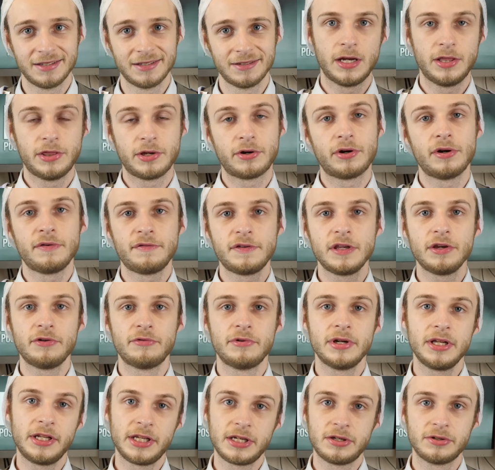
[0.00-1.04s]
And there are a few
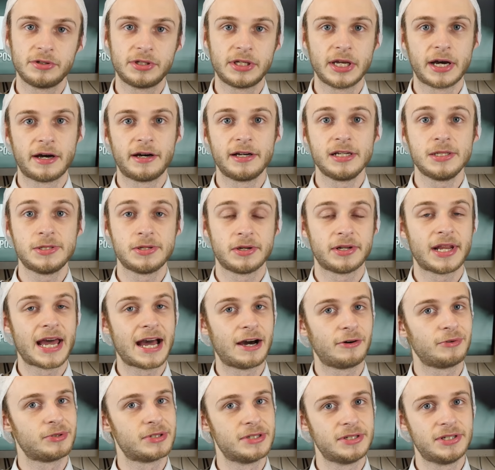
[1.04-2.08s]
really good guides on
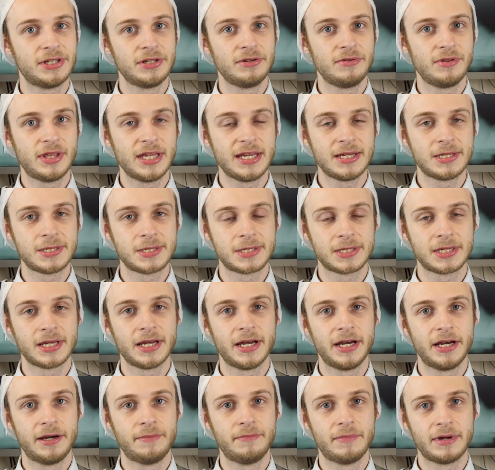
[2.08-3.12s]
how to do this
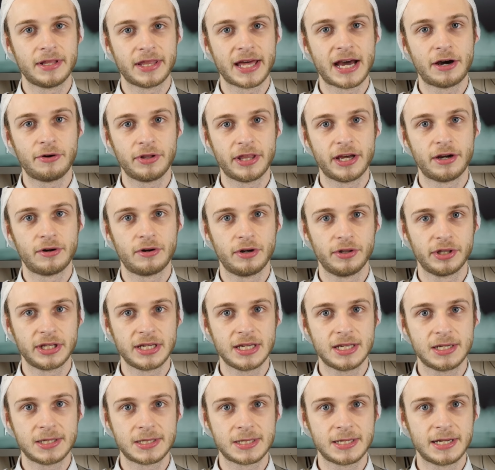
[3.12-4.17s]
um, out there on the
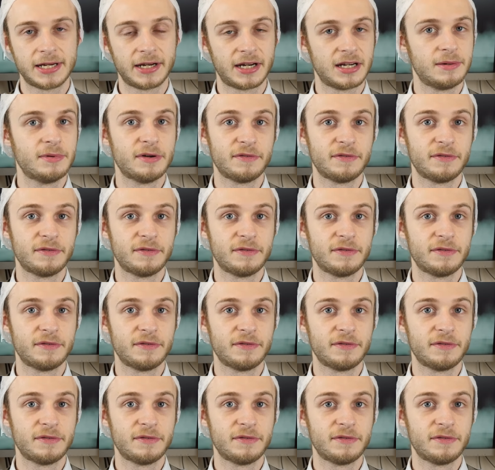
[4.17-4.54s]
internet. I'm